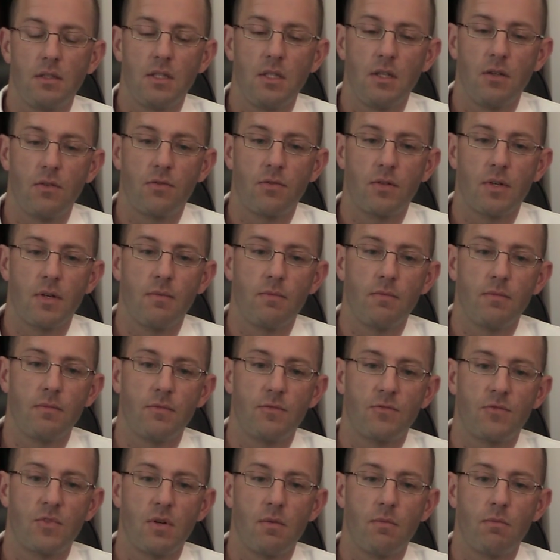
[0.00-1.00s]
you know,
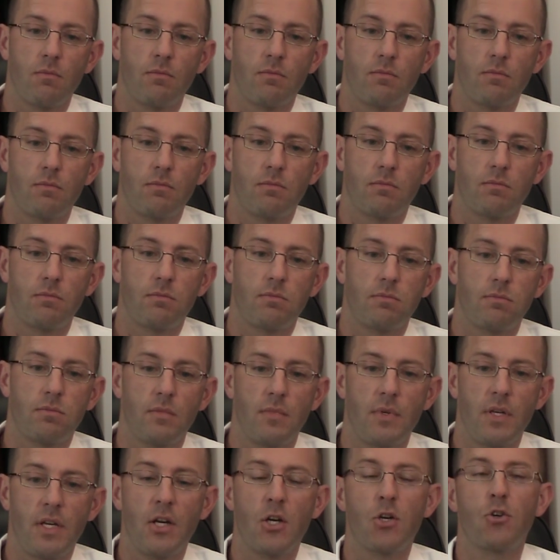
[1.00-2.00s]
from, from
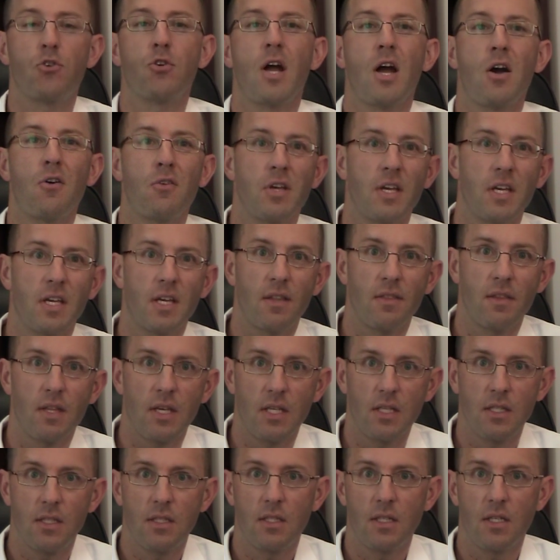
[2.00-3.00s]
near drowning and
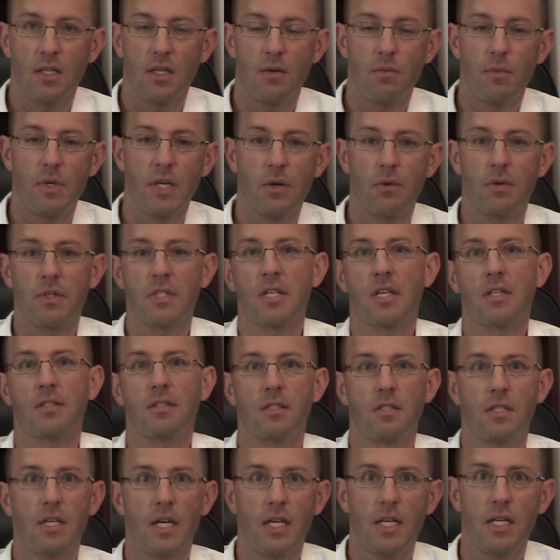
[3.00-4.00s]
then uh, being
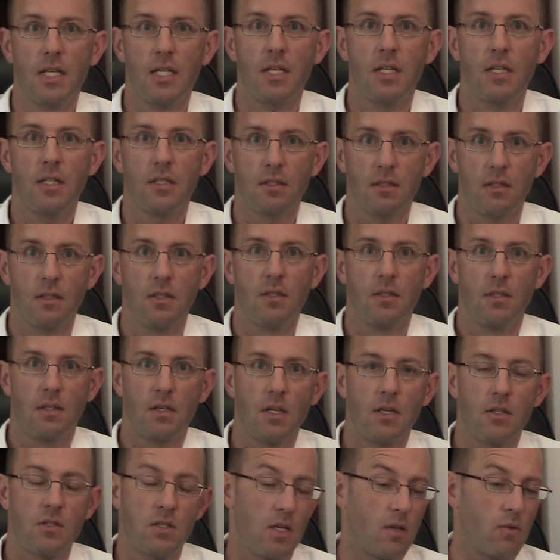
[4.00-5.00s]
resuscitated and
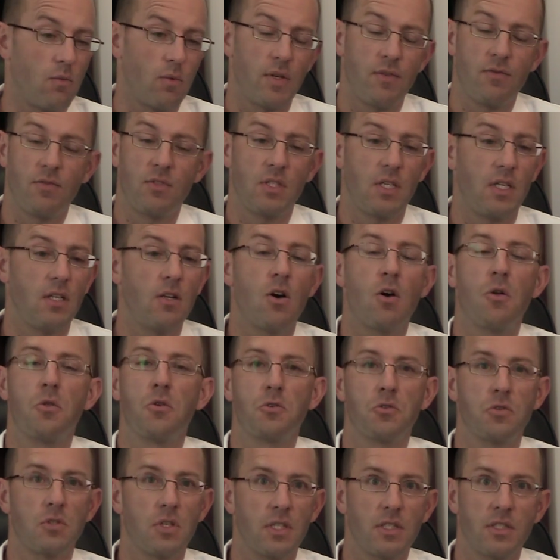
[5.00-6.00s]
and then we've seen all
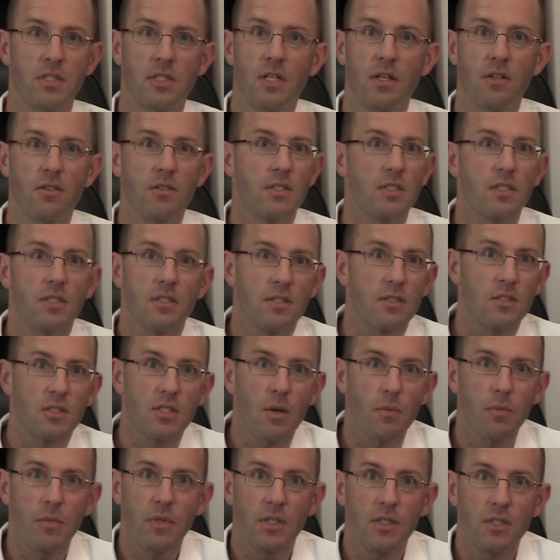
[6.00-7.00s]
those things here this isn't
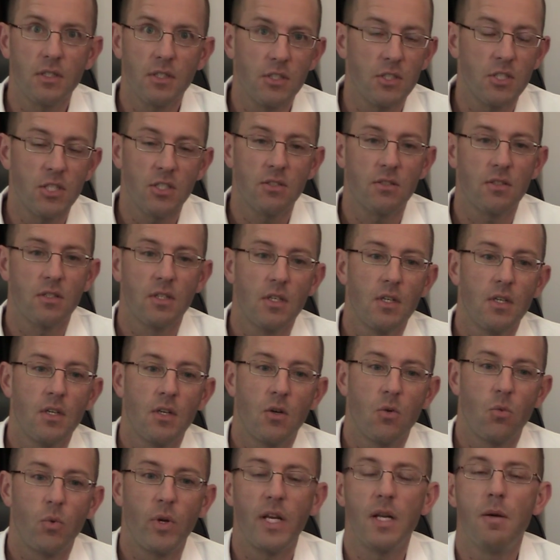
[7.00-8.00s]
something you just
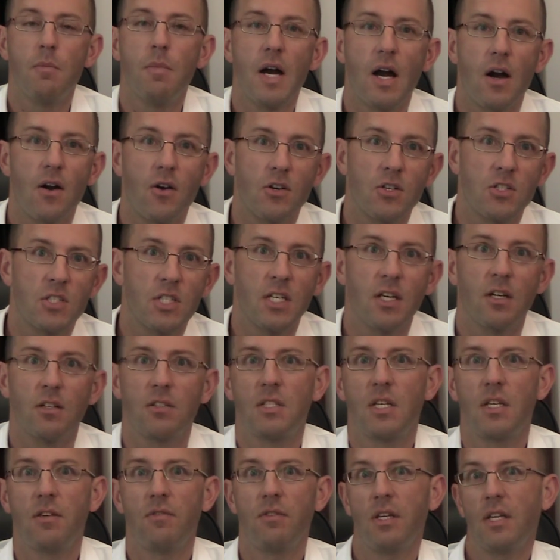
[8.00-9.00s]
read about or see
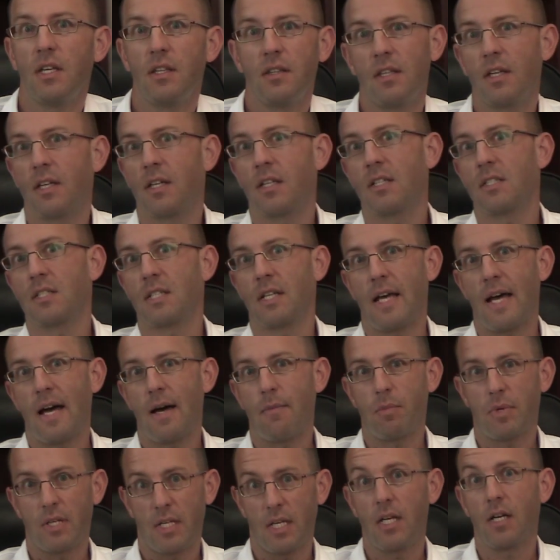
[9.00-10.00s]
on TV and think it doesn't
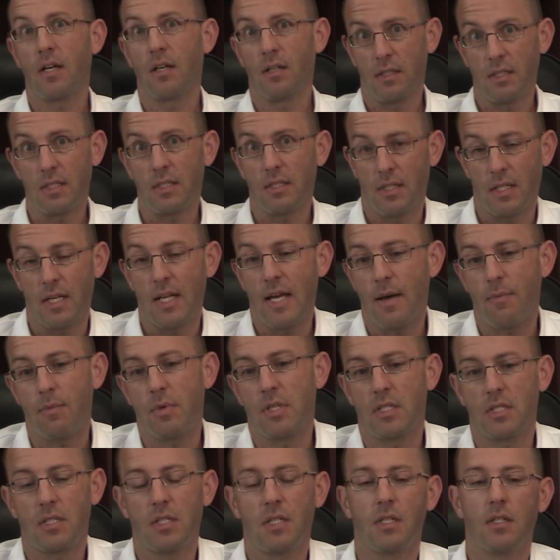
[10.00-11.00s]
happen here it, it
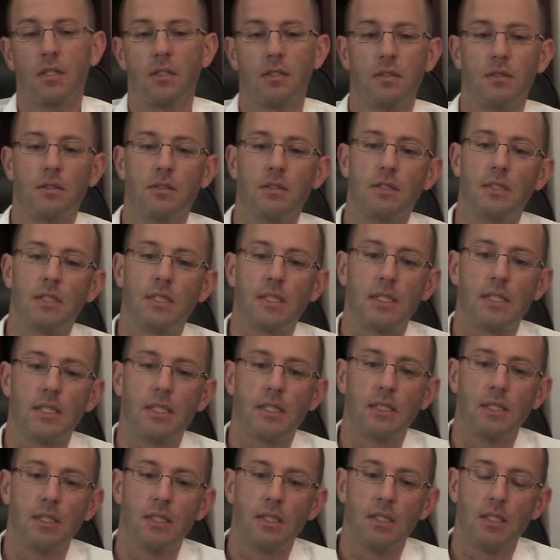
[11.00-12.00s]
happens here
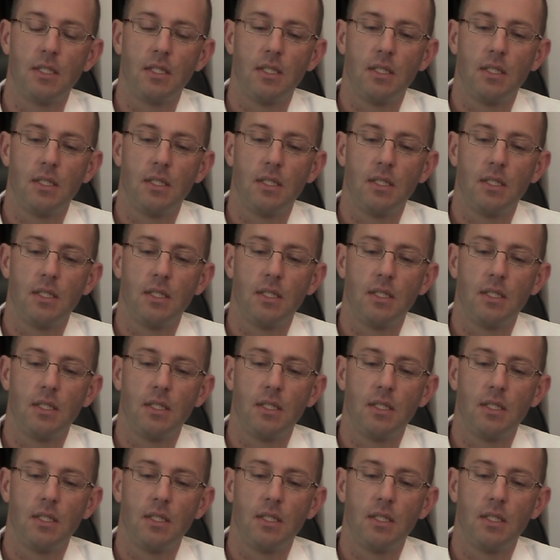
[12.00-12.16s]
uh,